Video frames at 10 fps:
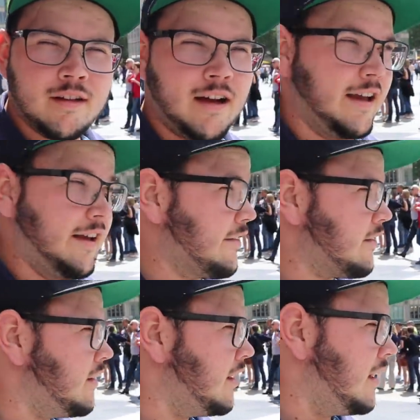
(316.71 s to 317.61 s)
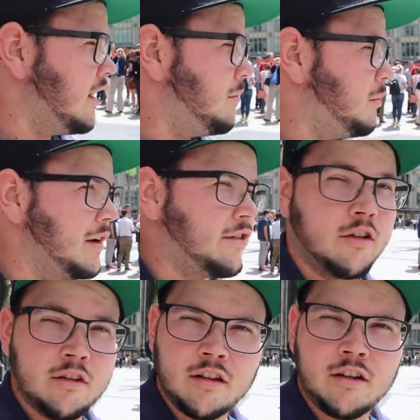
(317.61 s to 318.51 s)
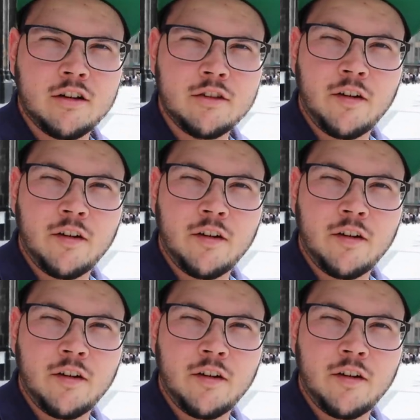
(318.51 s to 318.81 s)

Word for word: I guess. But it's a good, a good